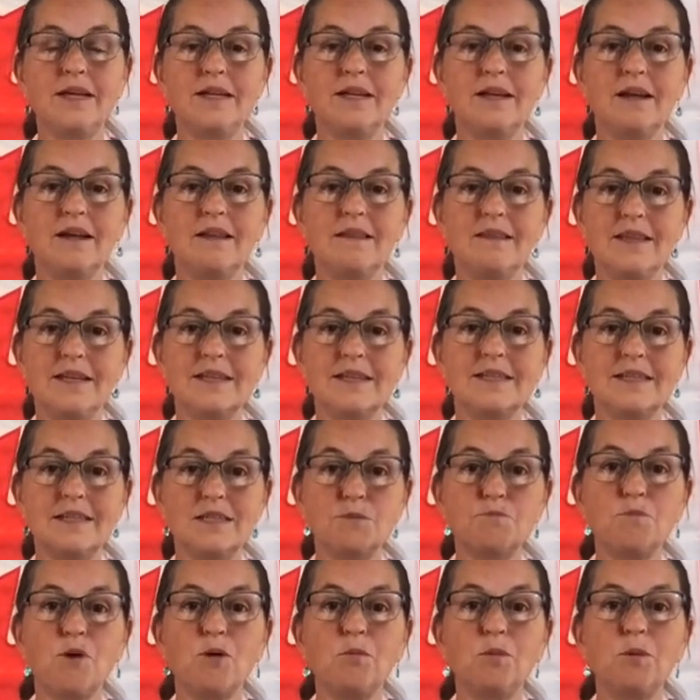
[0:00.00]
This is
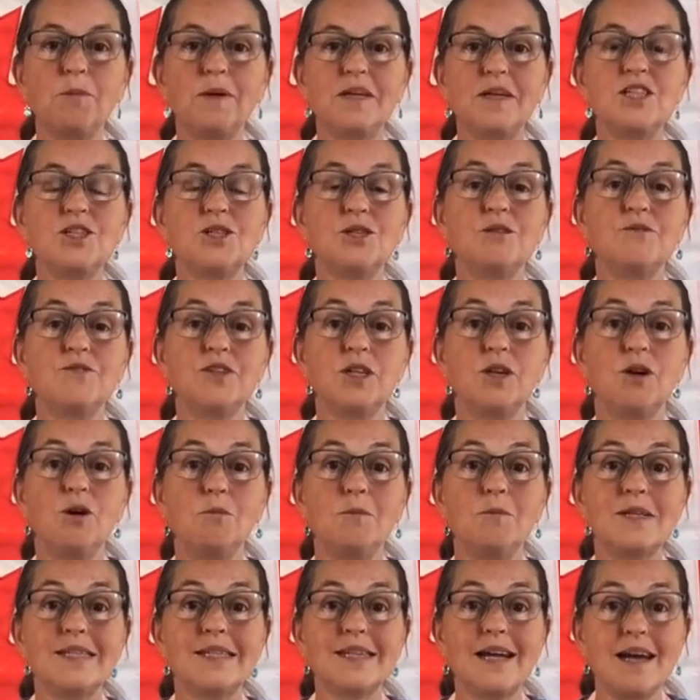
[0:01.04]
probably served in
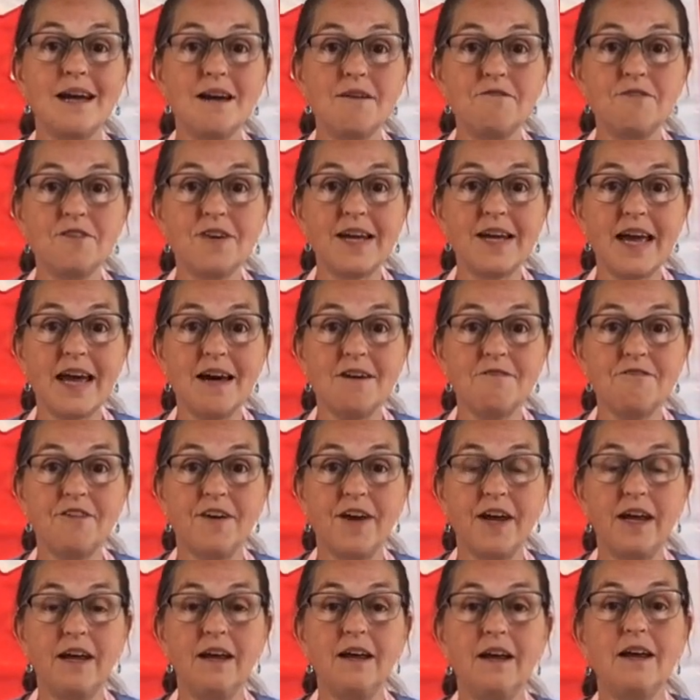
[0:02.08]
almost every
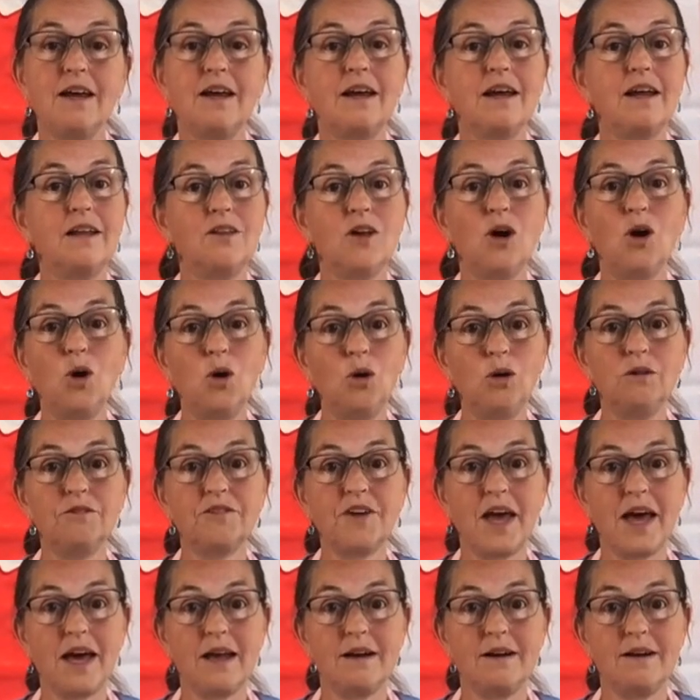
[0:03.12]
cafe in the whole of
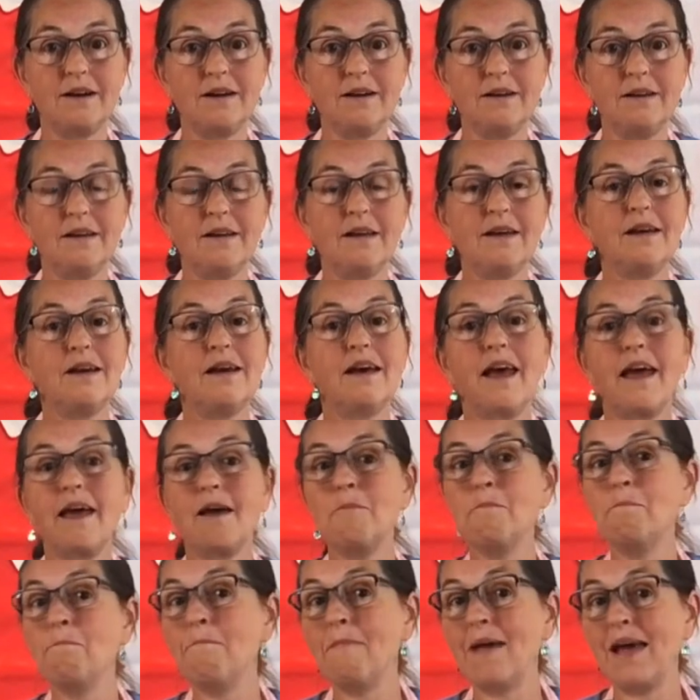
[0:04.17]
Canada,
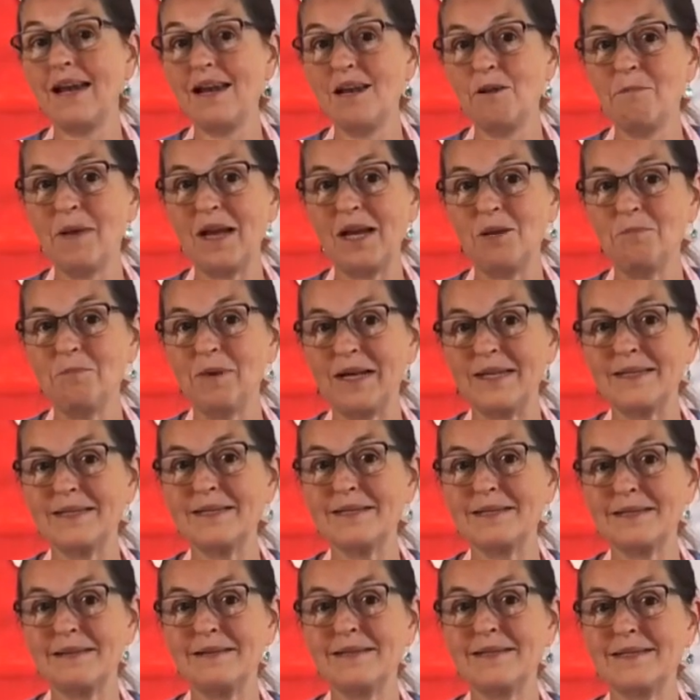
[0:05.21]
many places in
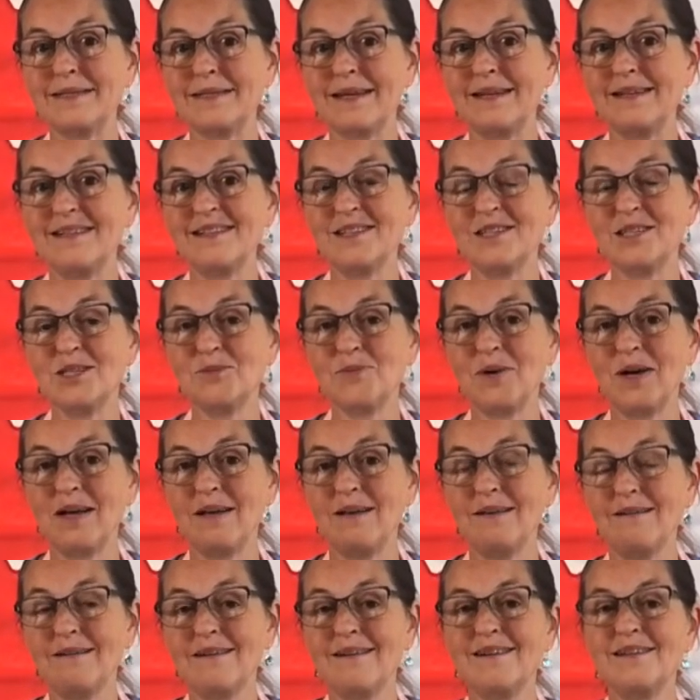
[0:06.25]
the States as well.
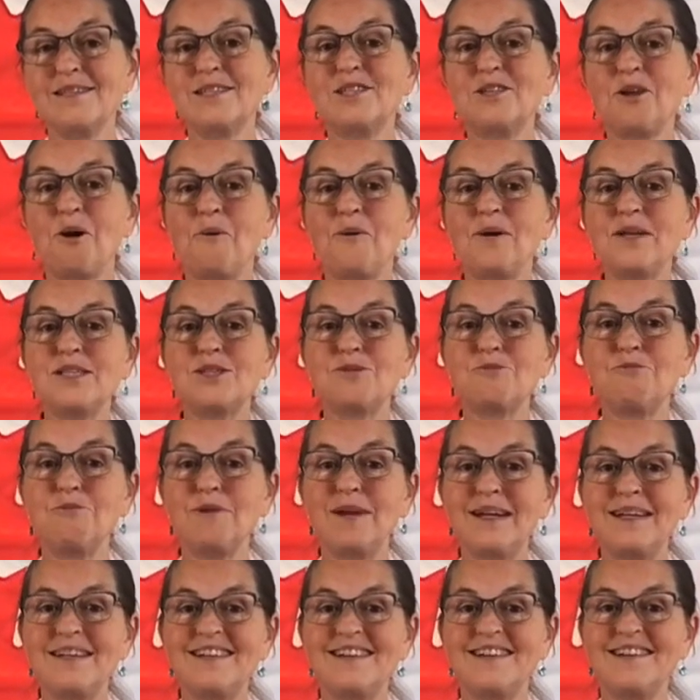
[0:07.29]
So it's really
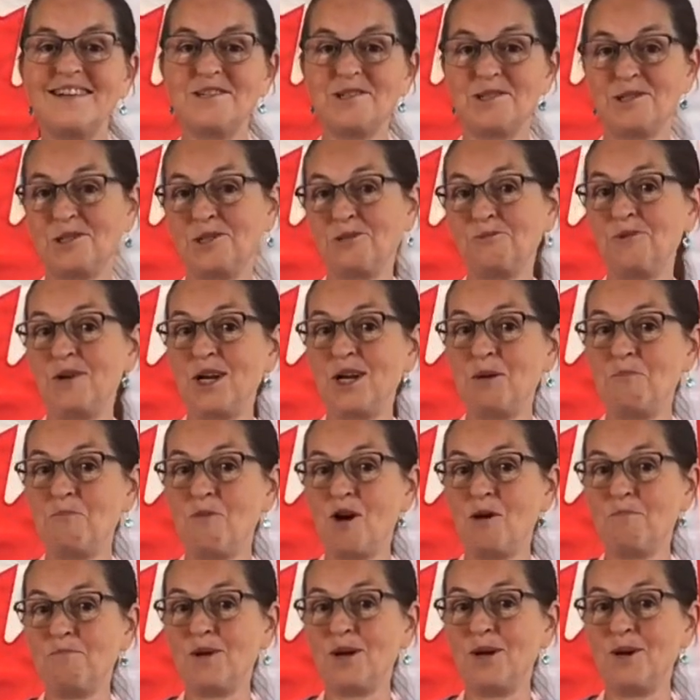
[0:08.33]
delicious, really
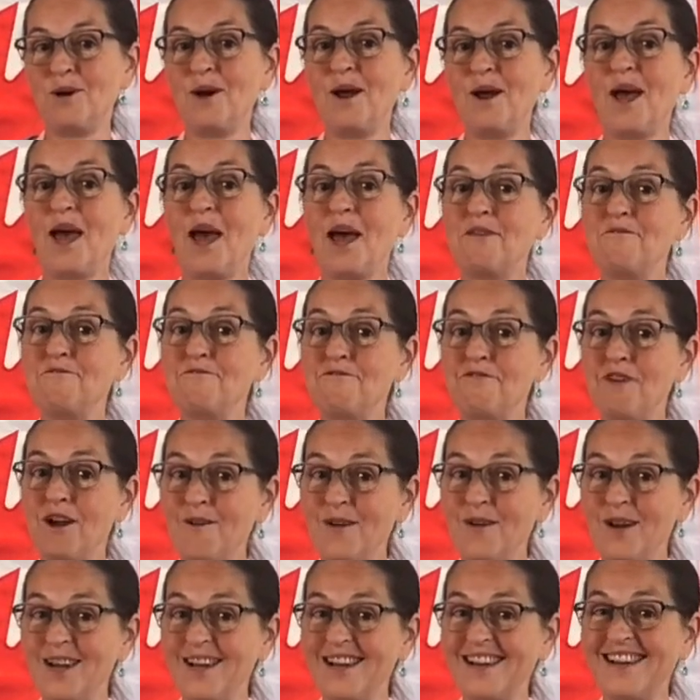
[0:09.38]
popular, and very
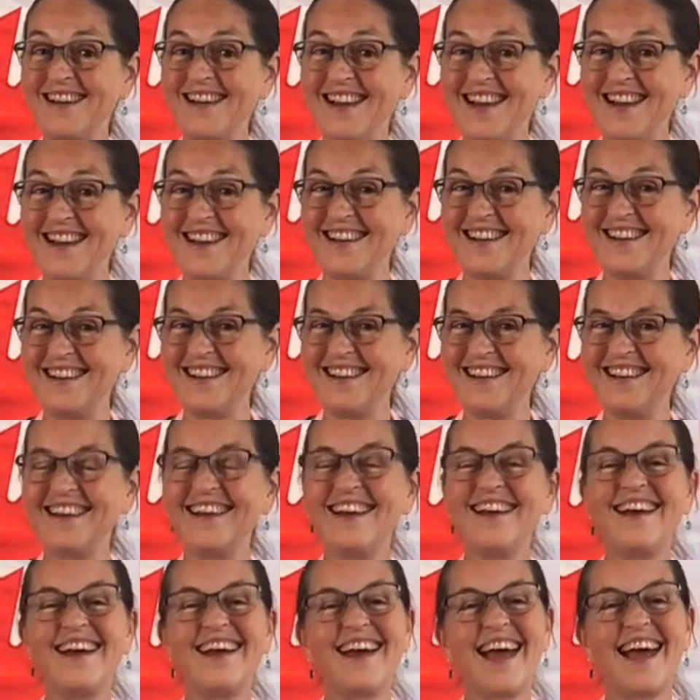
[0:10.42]
Canadian.
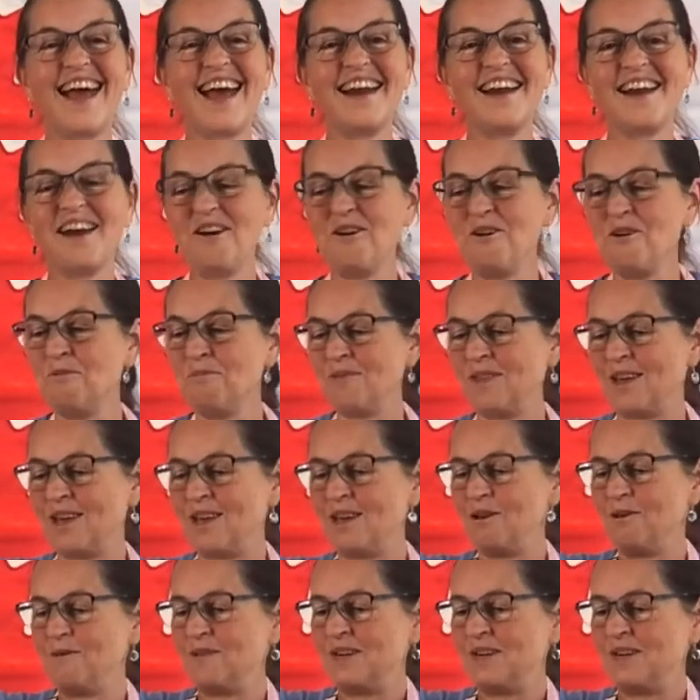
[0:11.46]
And I hope that you